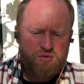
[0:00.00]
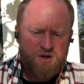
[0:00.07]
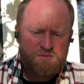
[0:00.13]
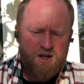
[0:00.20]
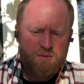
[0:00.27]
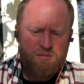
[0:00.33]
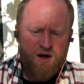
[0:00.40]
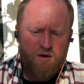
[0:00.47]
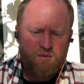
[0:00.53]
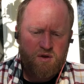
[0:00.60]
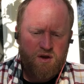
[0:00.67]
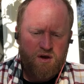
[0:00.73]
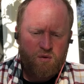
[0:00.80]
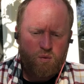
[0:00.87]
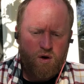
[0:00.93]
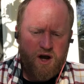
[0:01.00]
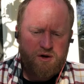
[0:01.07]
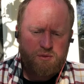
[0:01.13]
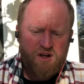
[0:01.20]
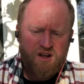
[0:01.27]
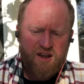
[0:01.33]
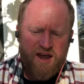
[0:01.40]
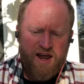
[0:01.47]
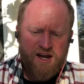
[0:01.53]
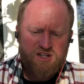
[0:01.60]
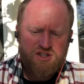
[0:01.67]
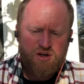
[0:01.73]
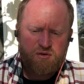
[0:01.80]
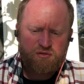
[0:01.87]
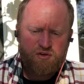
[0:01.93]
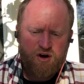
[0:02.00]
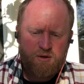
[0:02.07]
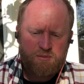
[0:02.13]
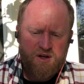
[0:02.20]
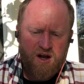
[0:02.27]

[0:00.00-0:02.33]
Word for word: dreaming about? Why do we lag so far